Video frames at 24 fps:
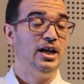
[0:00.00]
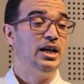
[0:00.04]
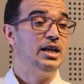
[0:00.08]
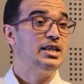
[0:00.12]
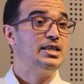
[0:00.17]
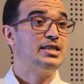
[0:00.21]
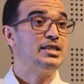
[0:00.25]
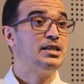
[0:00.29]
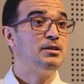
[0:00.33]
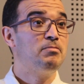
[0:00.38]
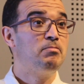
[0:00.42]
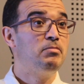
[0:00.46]

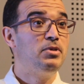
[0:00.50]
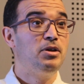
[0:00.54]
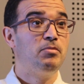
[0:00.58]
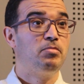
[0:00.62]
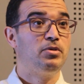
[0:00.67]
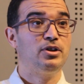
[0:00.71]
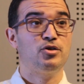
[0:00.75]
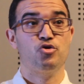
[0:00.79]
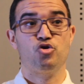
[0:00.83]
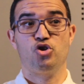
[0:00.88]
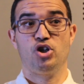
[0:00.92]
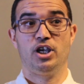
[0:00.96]
Some
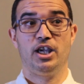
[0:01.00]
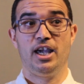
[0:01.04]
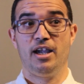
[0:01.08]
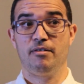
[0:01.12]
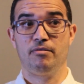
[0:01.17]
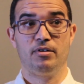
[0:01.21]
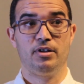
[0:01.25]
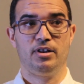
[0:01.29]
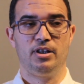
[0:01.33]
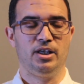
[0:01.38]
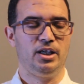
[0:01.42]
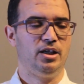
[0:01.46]
people check
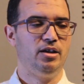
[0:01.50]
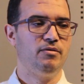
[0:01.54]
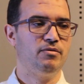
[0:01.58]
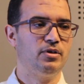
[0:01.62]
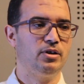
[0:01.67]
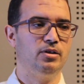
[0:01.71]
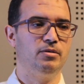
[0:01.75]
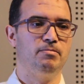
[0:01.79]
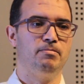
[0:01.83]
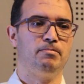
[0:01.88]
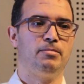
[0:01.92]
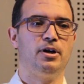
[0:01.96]
everything, even
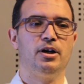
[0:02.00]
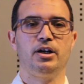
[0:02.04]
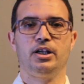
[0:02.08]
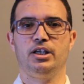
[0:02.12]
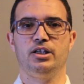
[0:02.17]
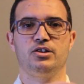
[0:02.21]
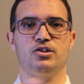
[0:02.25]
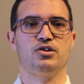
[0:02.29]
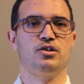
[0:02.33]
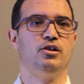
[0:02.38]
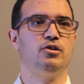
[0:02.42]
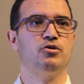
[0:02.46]
the parking
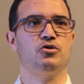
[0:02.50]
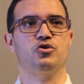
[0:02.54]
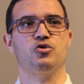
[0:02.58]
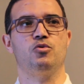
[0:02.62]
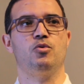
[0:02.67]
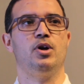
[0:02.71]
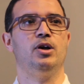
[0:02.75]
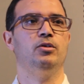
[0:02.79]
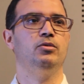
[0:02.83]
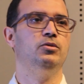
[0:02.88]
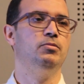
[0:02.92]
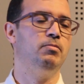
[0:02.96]
slots
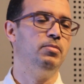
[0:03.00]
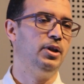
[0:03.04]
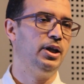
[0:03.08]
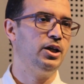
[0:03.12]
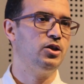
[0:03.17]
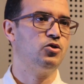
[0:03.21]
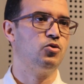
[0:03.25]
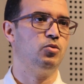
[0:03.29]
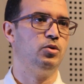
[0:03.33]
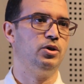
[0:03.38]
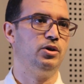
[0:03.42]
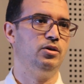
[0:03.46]
around the
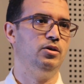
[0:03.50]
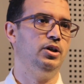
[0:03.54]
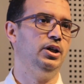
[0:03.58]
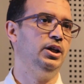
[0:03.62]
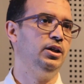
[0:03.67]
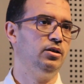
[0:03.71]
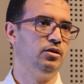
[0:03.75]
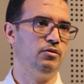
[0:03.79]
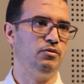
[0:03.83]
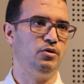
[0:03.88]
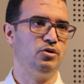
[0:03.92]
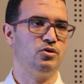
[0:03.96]
place where the
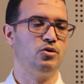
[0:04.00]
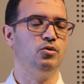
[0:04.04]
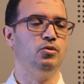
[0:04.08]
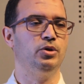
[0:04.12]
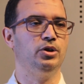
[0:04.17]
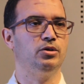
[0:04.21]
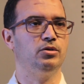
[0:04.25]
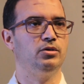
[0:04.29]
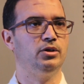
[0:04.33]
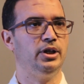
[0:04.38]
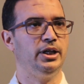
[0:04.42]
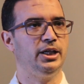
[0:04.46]
interview is going
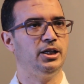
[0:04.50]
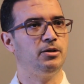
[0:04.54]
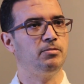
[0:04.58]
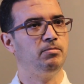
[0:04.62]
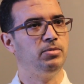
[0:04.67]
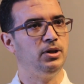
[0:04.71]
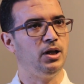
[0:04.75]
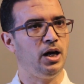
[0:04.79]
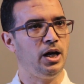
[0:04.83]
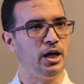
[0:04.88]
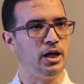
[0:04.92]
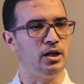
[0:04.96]
to take
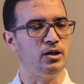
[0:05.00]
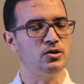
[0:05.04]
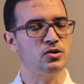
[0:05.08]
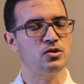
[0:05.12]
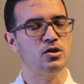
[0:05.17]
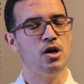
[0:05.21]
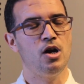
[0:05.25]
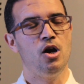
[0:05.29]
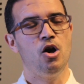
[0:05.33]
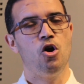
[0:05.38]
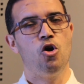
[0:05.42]
place,